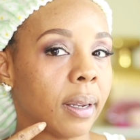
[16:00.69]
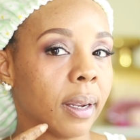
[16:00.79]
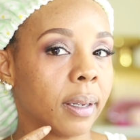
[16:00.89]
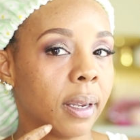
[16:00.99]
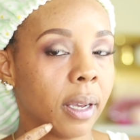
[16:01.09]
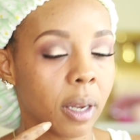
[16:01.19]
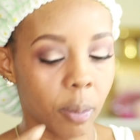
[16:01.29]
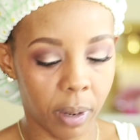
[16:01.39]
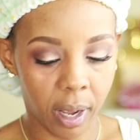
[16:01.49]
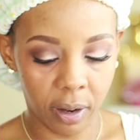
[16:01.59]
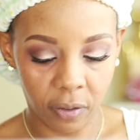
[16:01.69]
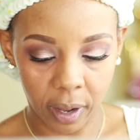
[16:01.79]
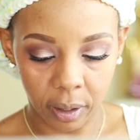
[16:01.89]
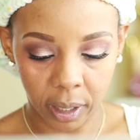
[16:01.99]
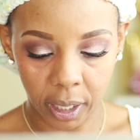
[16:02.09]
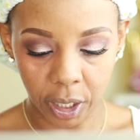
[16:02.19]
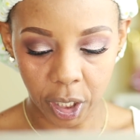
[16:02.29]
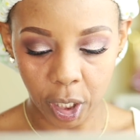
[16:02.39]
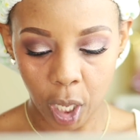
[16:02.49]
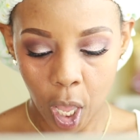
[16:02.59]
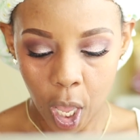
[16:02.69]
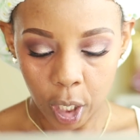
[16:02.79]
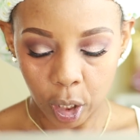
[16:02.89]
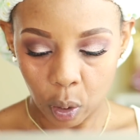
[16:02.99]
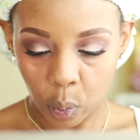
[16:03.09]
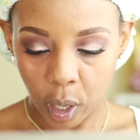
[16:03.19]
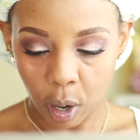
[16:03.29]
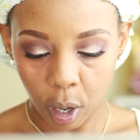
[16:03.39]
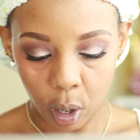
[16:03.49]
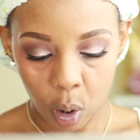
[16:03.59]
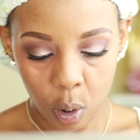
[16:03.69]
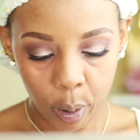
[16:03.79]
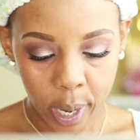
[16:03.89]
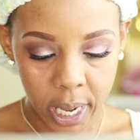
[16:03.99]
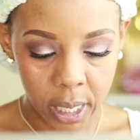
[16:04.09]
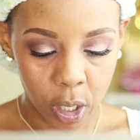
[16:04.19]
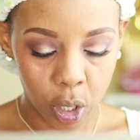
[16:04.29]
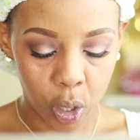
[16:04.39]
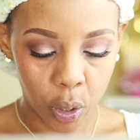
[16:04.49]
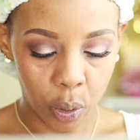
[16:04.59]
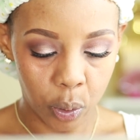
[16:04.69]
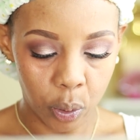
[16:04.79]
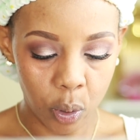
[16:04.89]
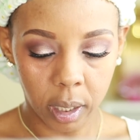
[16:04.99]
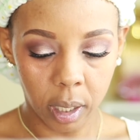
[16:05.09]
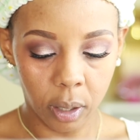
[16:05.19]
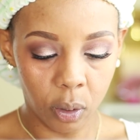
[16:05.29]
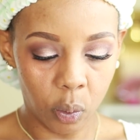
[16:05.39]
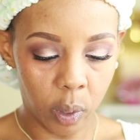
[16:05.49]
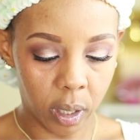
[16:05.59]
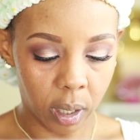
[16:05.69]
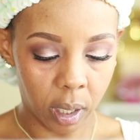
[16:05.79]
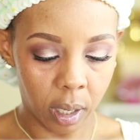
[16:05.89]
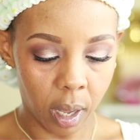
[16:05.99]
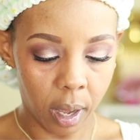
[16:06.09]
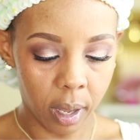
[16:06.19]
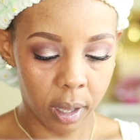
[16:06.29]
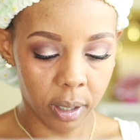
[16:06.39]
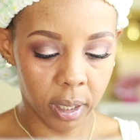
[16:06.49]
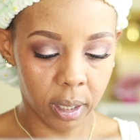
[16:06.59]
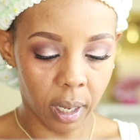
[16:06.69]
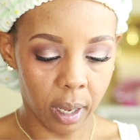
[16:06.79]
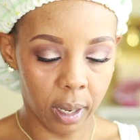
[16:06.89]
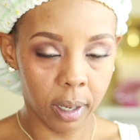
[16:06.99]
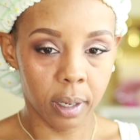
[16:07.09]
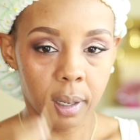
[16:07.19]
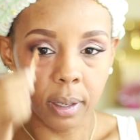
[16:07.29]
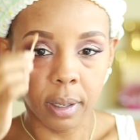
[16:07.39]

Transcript: that I didn't apply the foundation. So we are going to continue with the other side.